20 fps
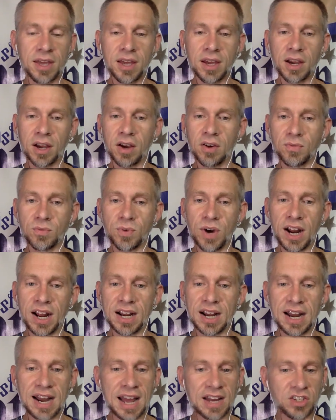
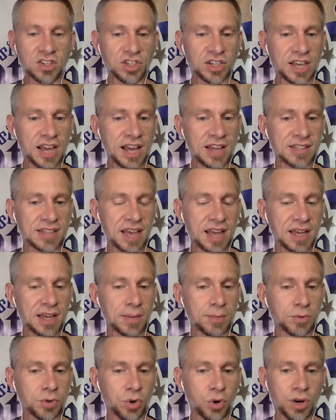Right, and actually, guys, I
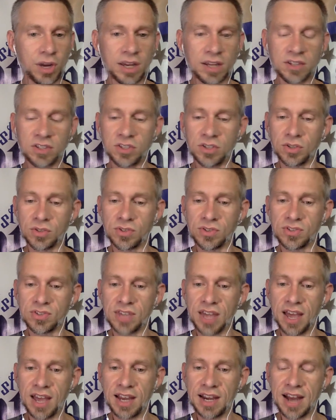am going to
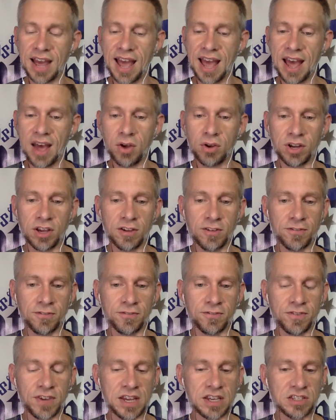sign out of
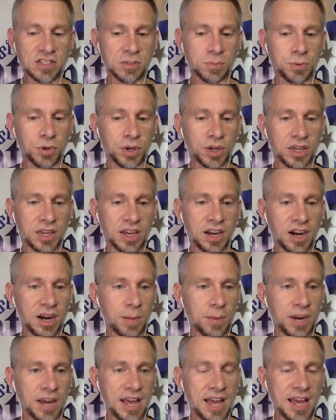Facebook here, and
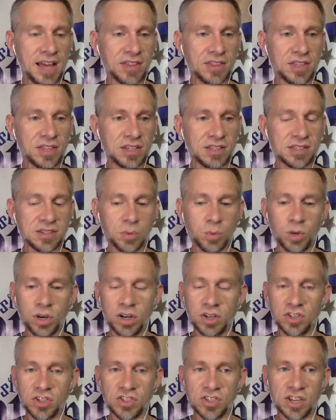I'm going to end this, and
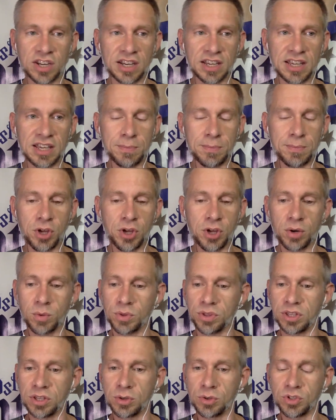we're just going to keep going
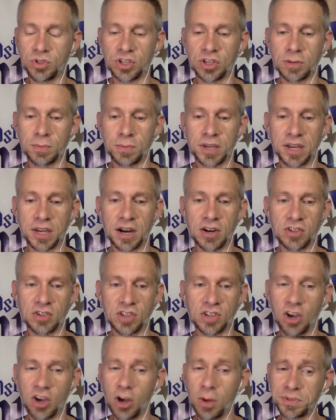with YouTube here.
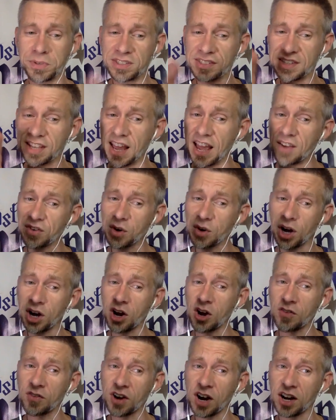So hope to see everyone
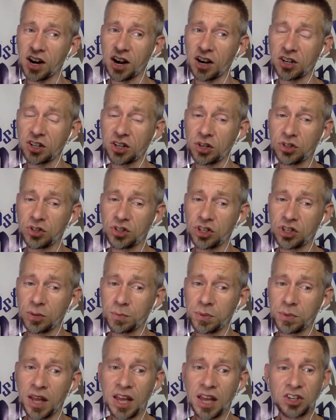over at our
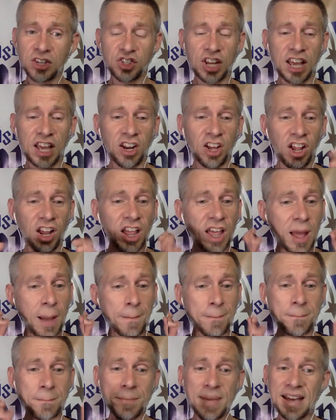YouTube channel.
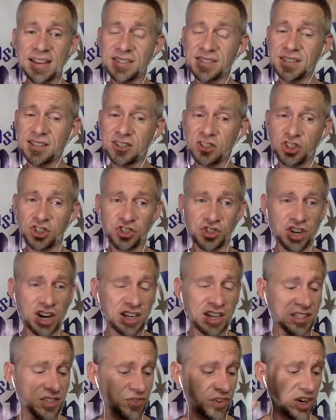Message
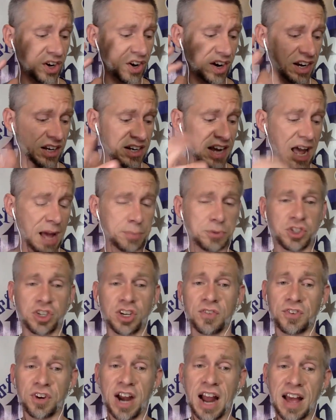Transfiguring
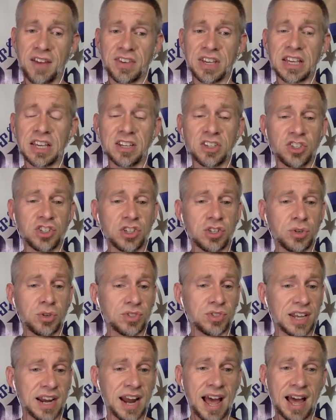Adoption if you're having
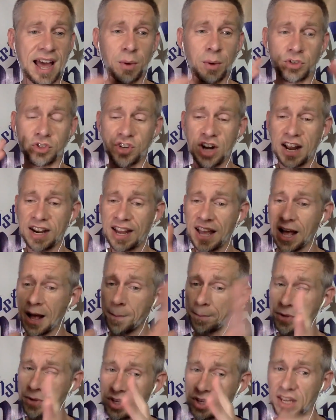issues, and I will try to
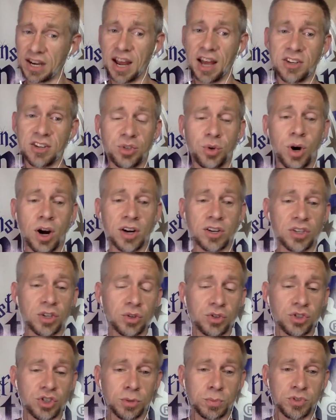help you get onto our
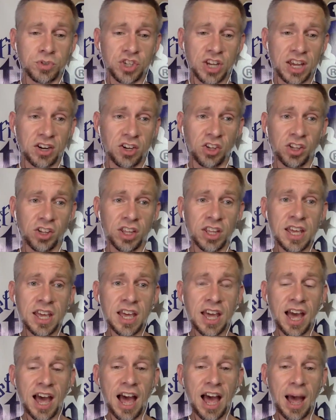YouTube channel
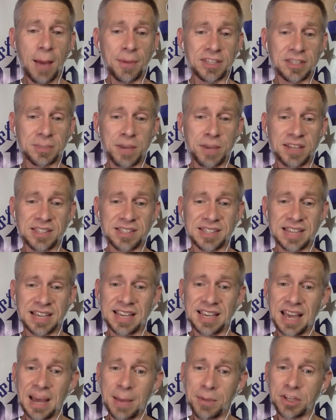as best as I
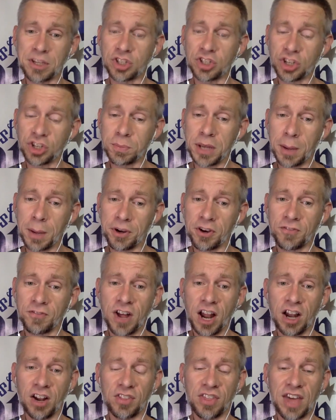can. But you should be able to
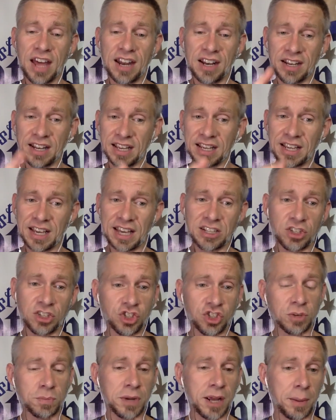follow that link, and you
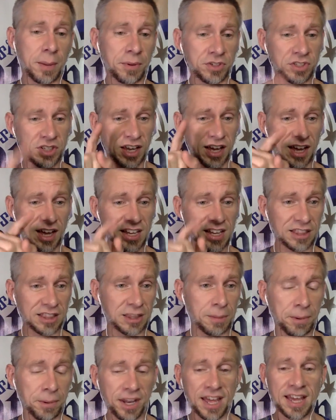should be able to hit
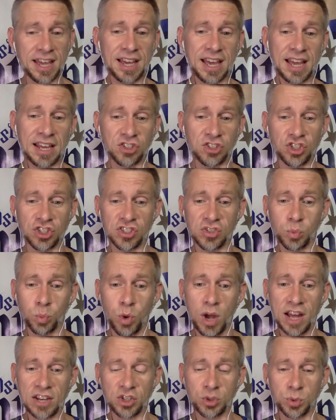the play and just
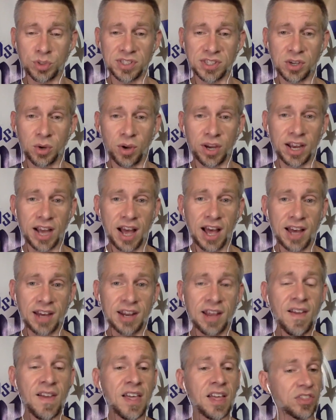watch what's going
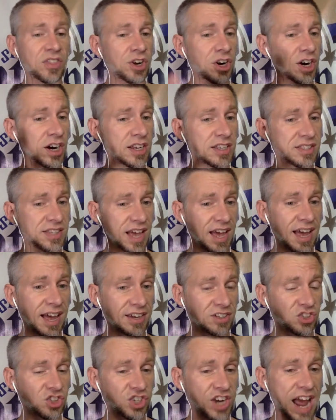on. There is
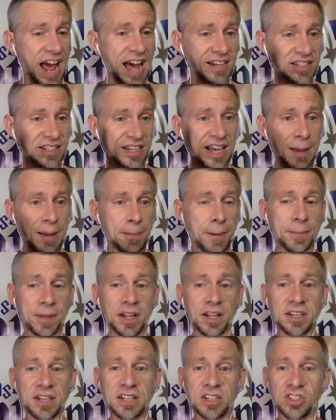a chat
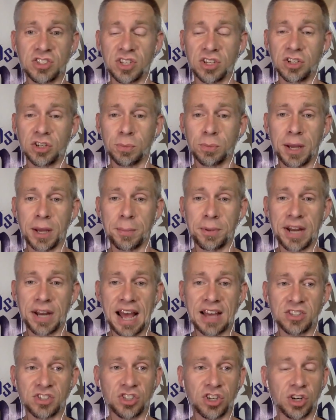capability, so you'll be able to
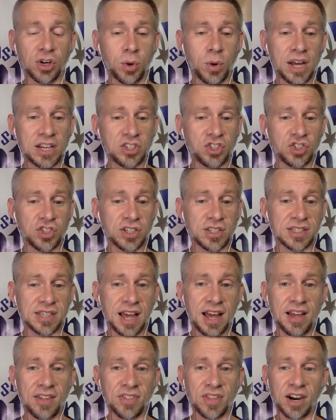ask your questions
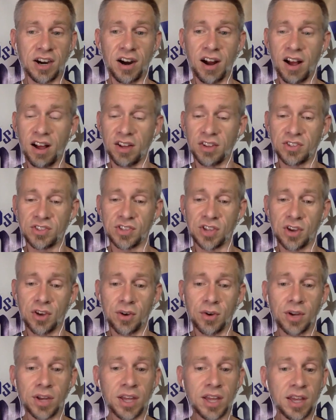on there
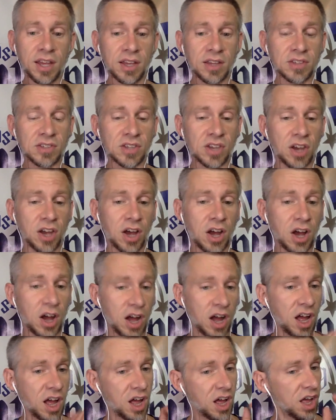also.
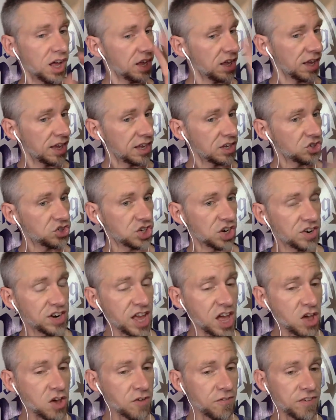So
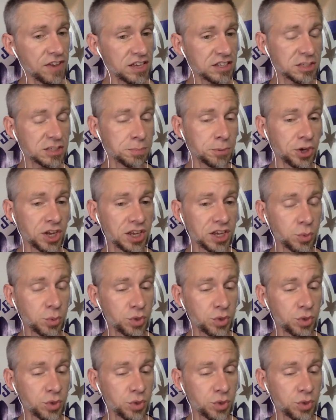cheerio, Facebook.